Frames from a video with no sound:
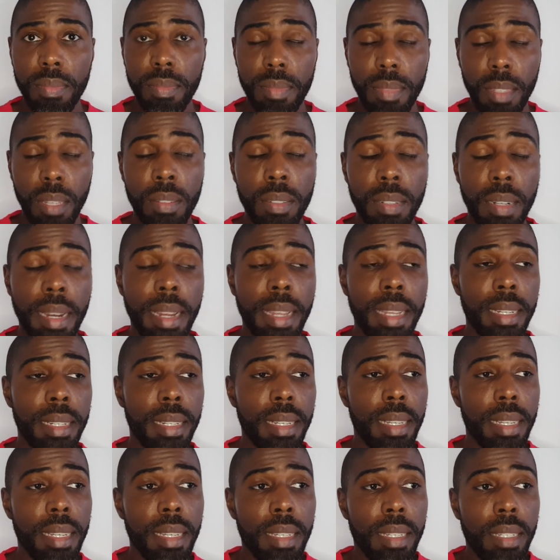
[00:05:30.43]
All right.
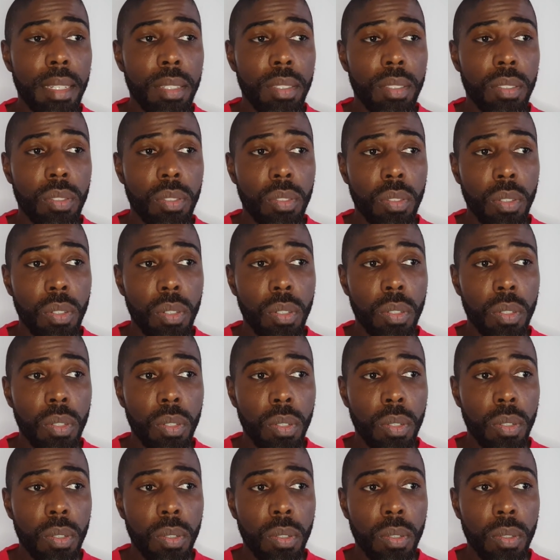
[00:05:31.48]

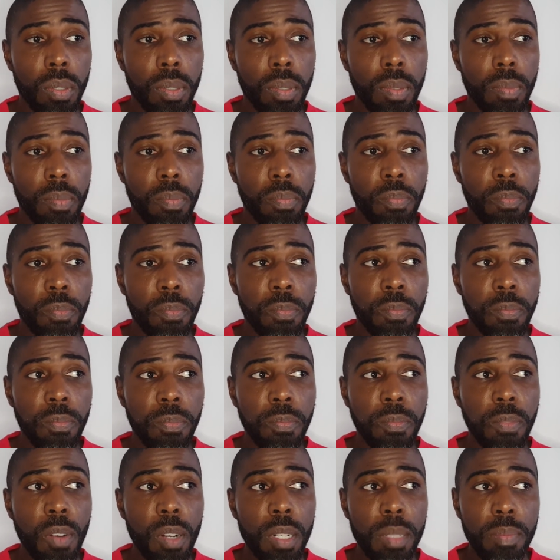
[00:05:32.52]
So
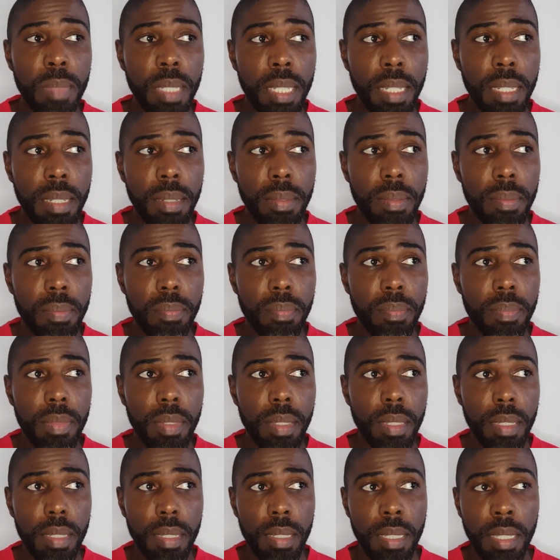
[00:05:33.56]
for me,
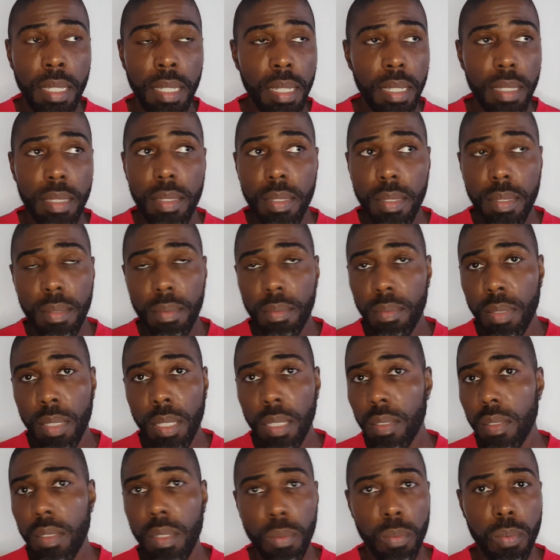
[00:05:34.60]
he's
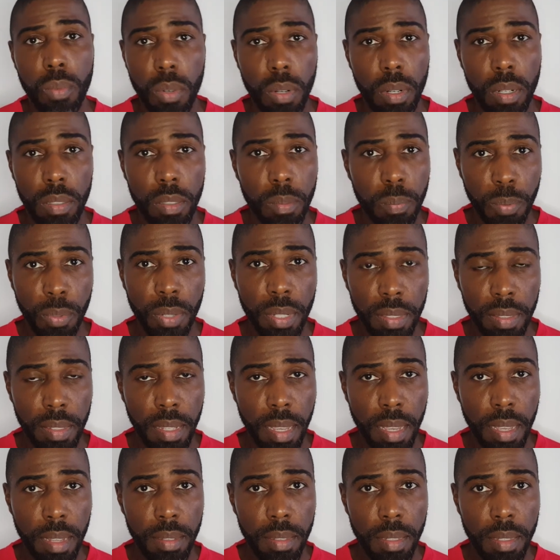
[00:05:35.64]
the worst
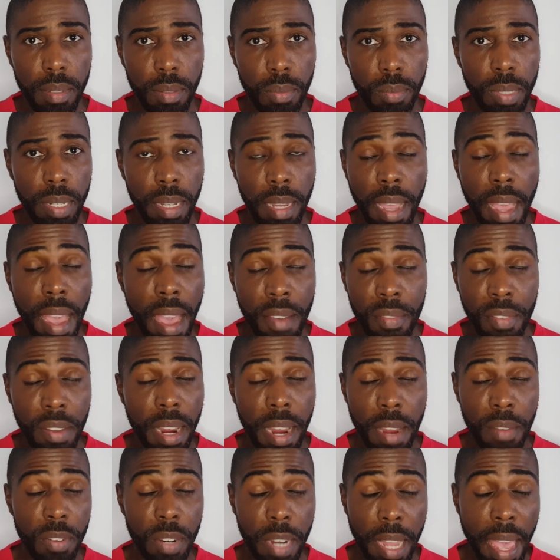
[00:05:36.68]
president we have
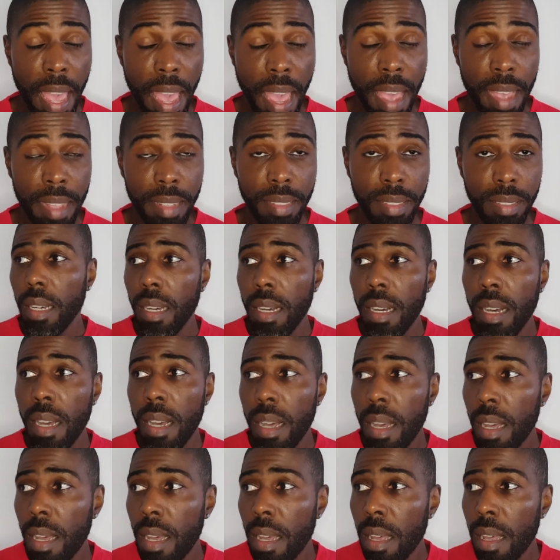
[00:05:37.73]
ever had.
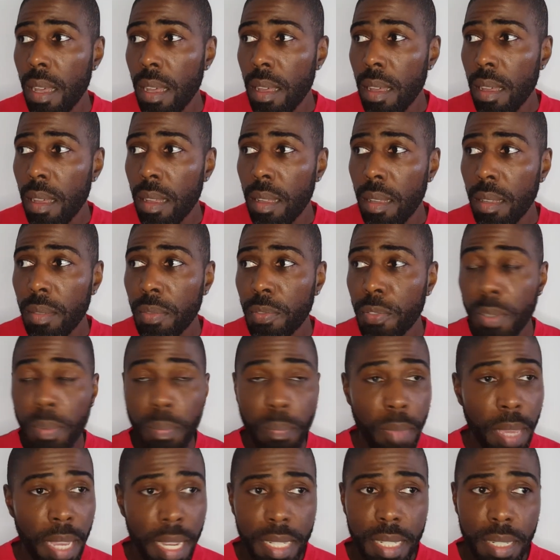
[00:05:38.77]
For
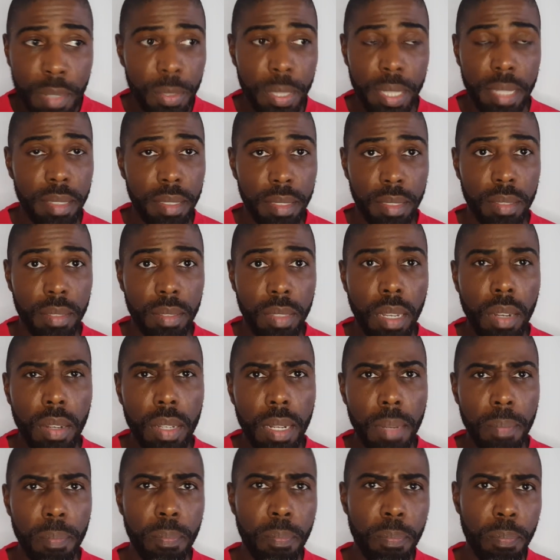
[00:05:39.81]
many reasons, I'm
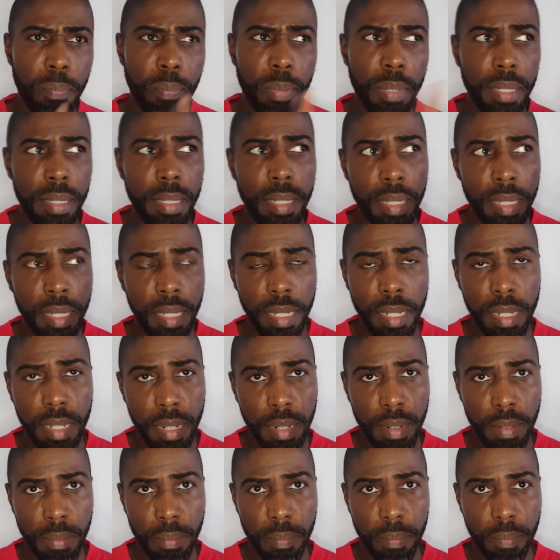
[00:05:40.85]
gonna put
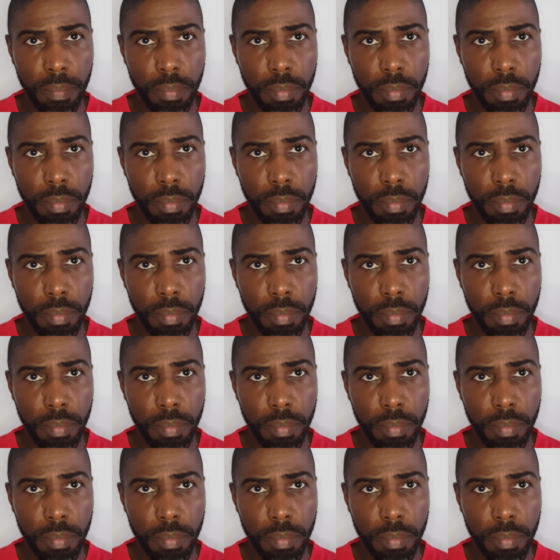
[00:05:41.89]
here